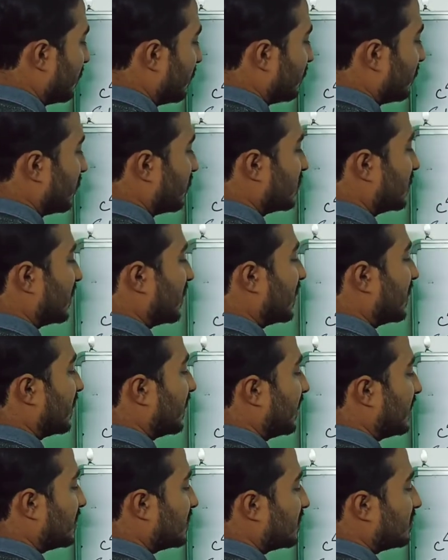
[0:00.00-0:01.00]
Both are
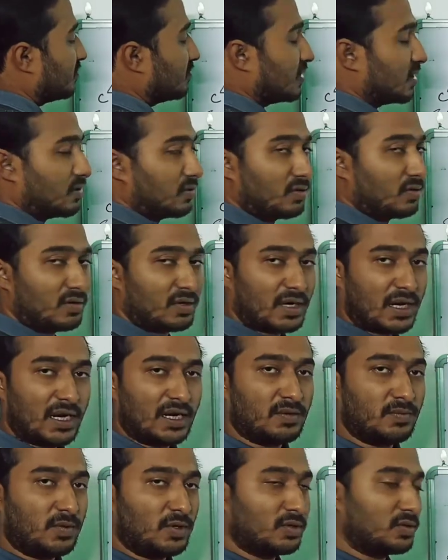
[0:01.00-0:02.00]
correct, but don't
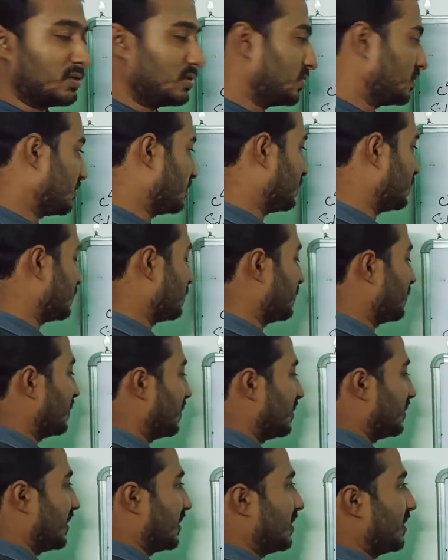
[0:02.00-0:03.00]
write both.
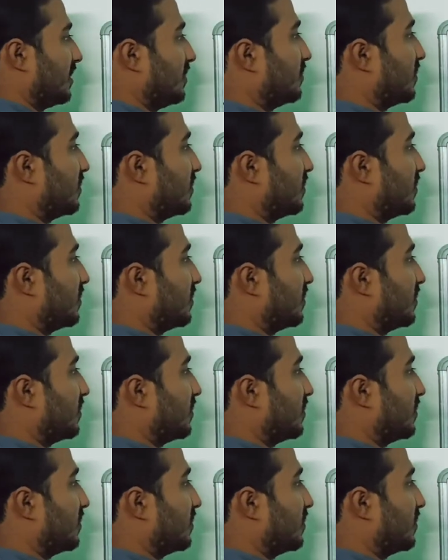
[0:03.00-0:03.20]
Write any